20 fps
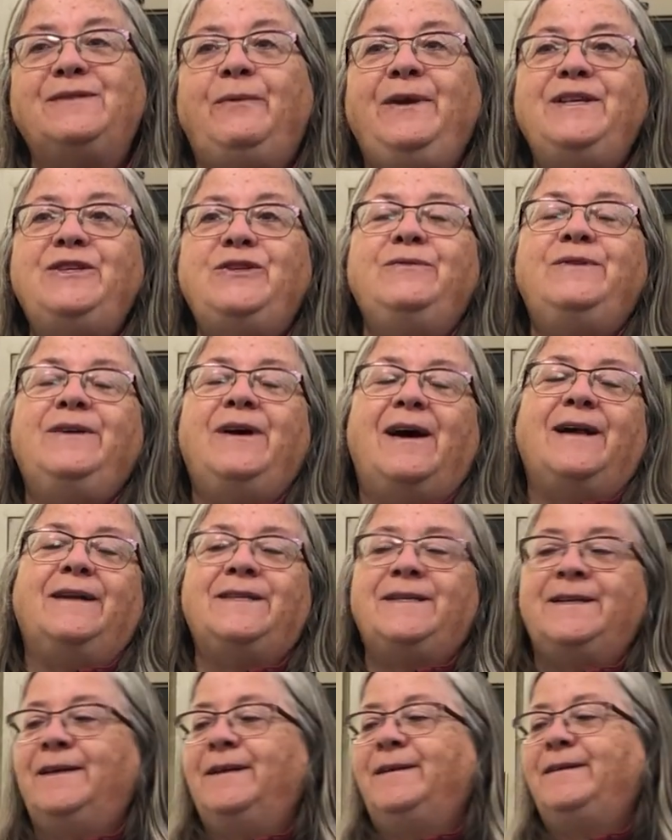We do
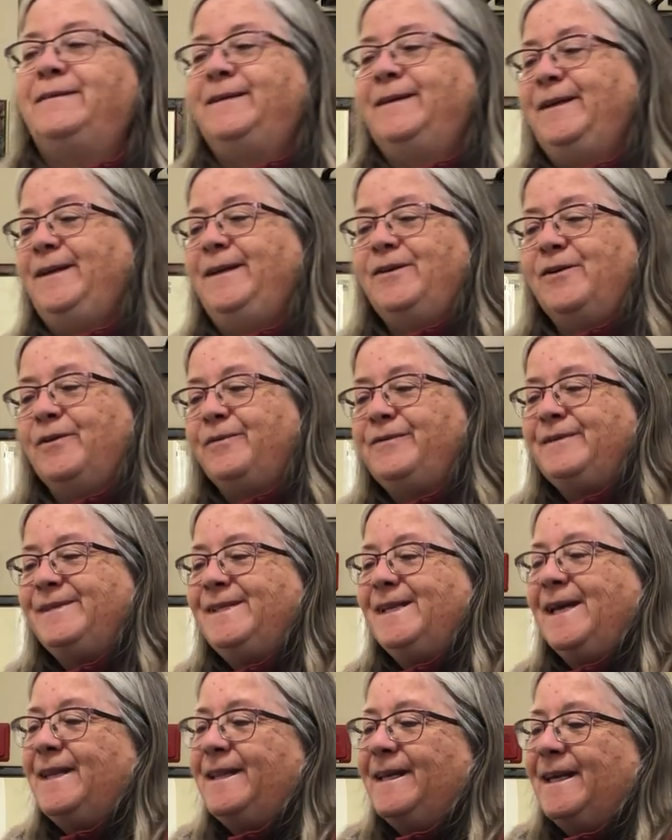not, you know, there's
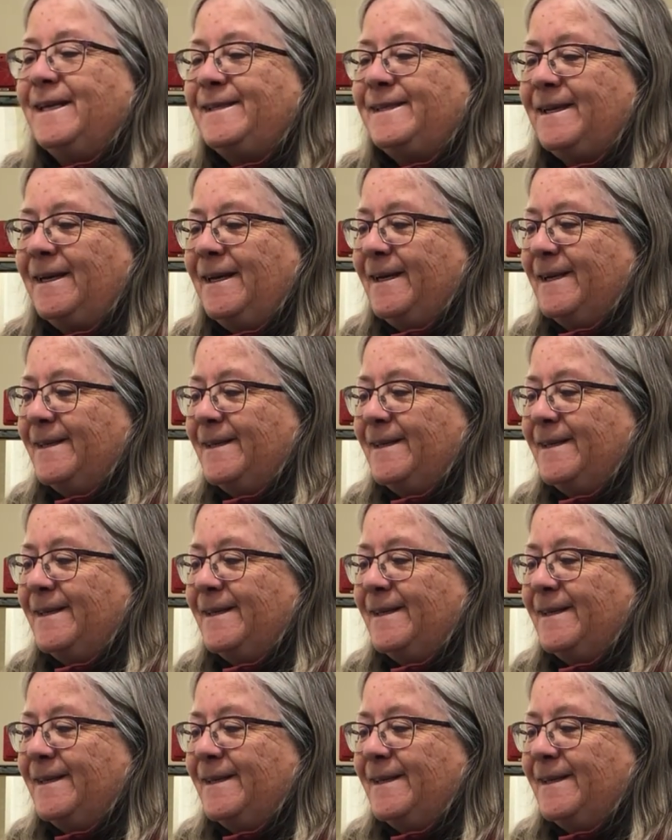none of this